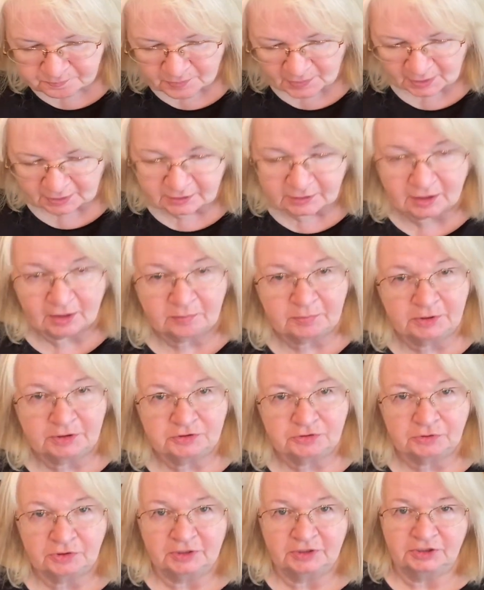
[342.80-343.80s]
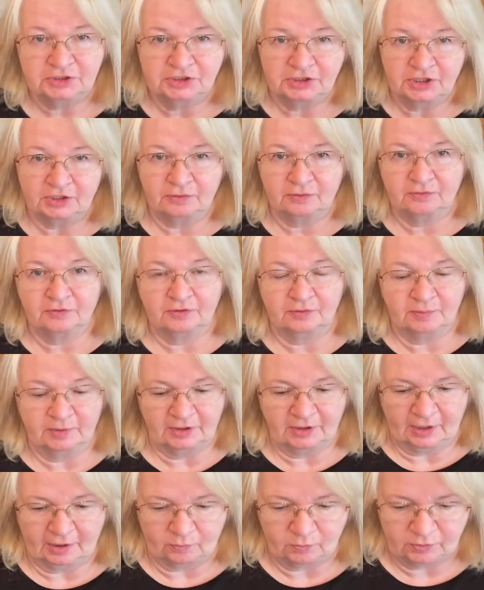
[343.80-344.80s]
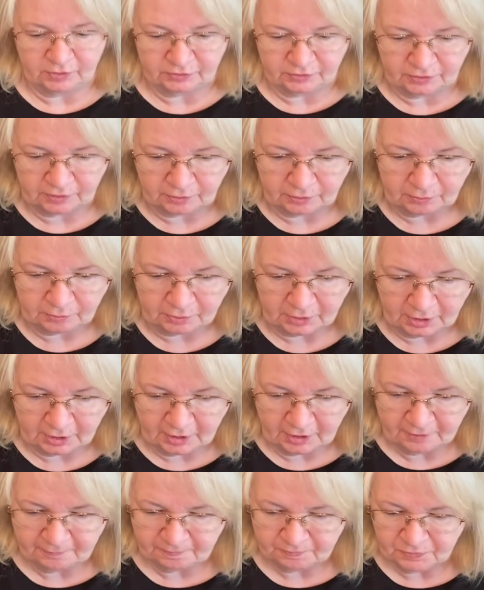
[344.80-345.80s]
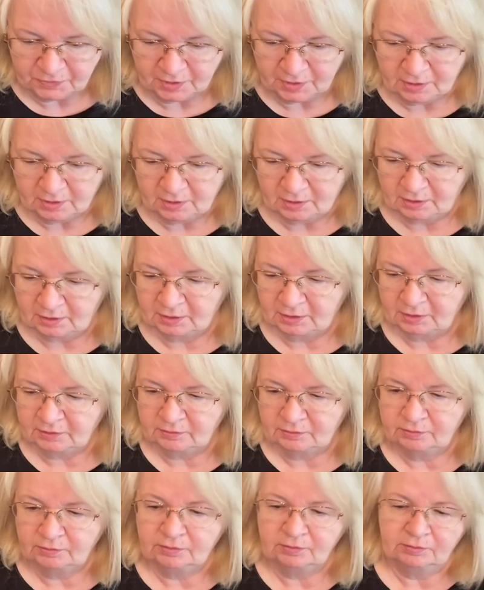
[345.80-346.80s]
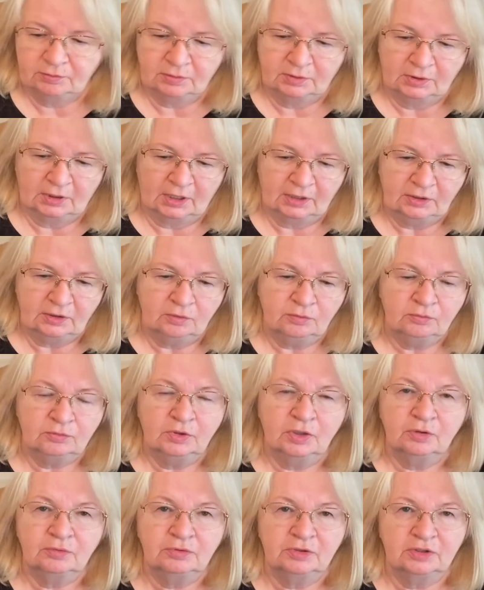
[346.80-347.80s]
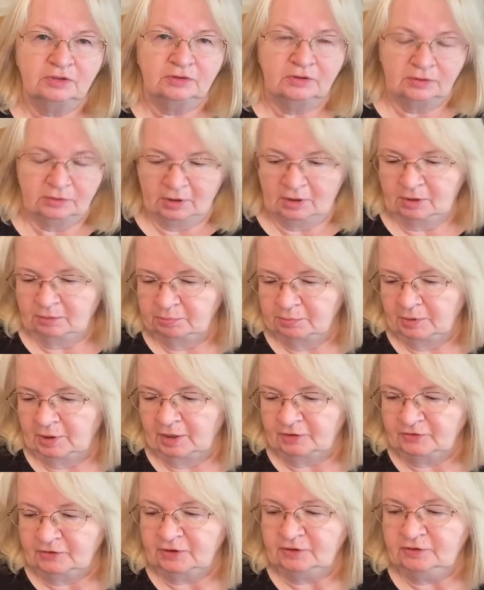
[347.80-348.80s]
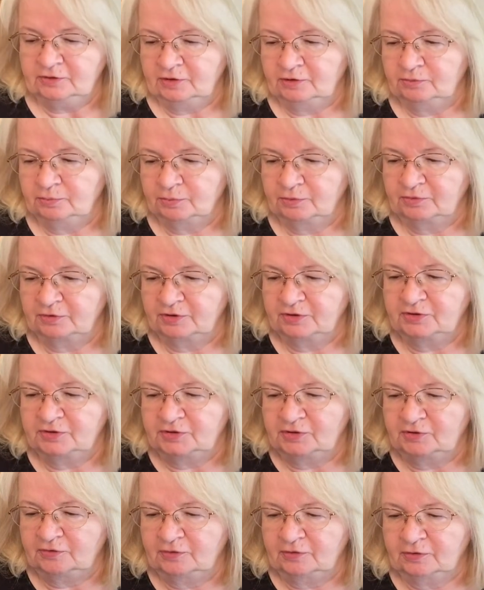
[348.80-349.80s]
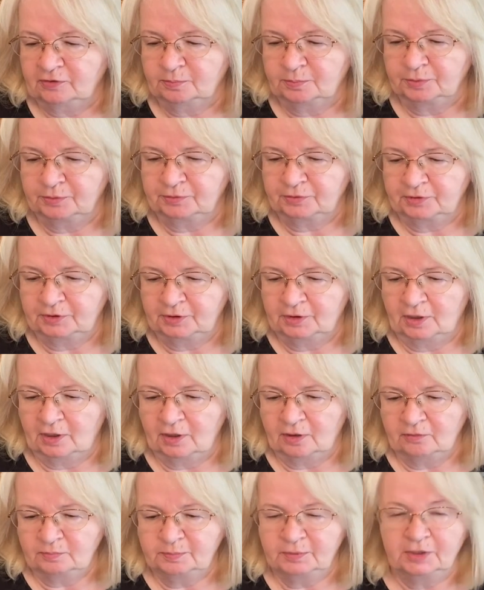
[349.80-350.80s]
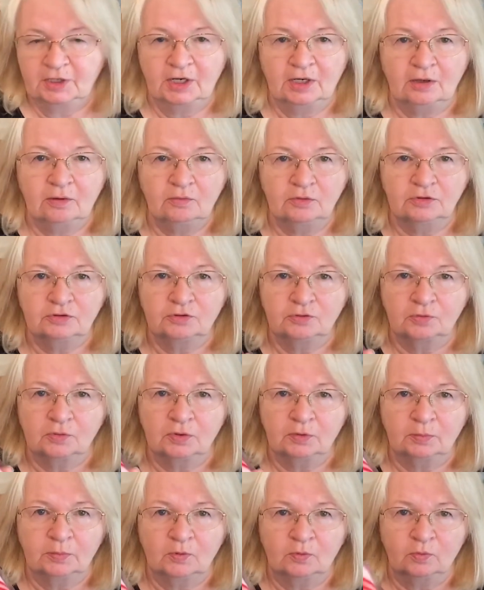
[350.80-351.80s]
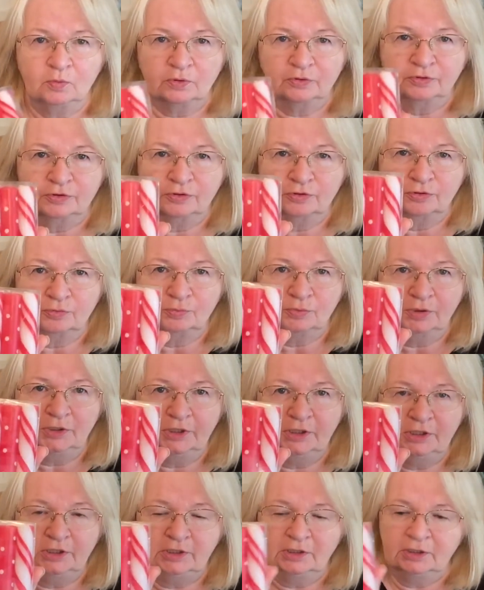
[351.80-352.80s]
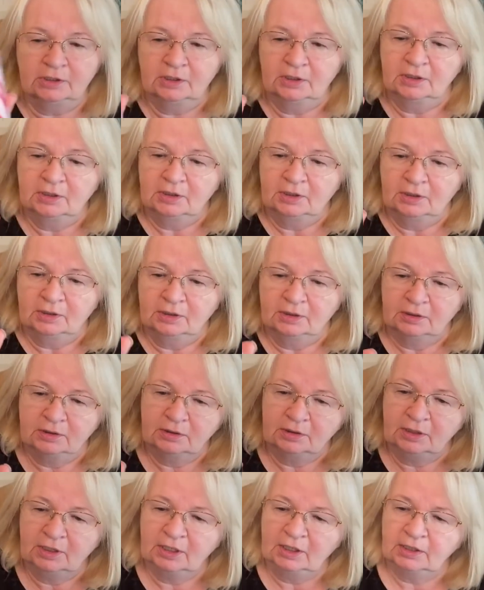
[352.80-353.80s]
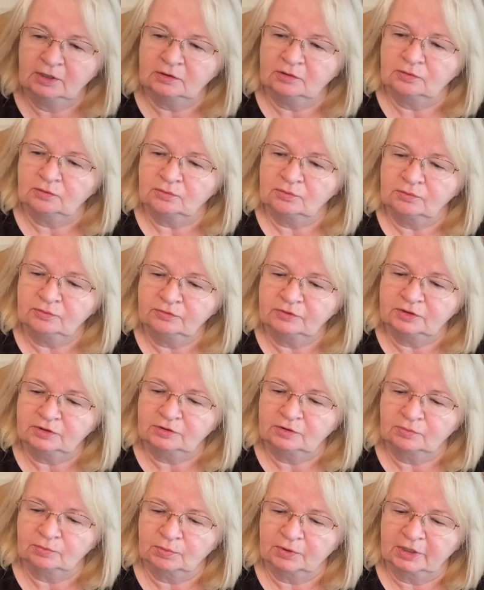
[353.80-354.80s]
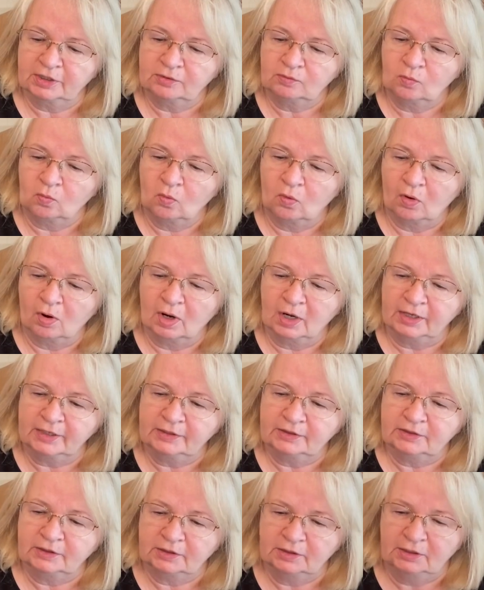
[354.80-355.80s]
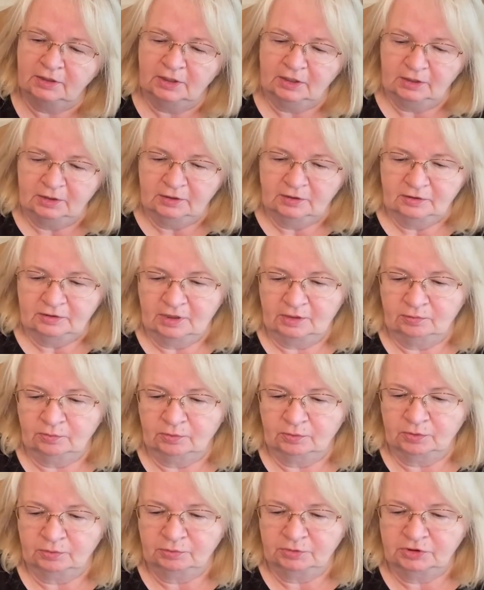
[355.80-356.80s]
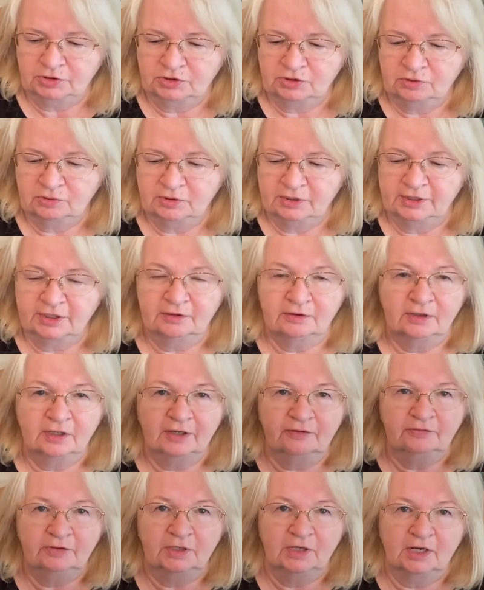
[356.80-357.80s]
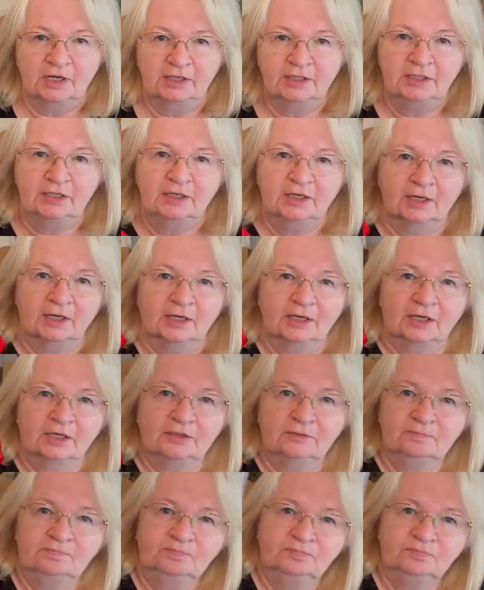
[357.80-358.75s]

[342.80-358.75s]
and I've been trying to share some of that with you. I don't know that, I think these were 66% off, but how adorable were the 3 candles in the red and white. They were originally $11.99,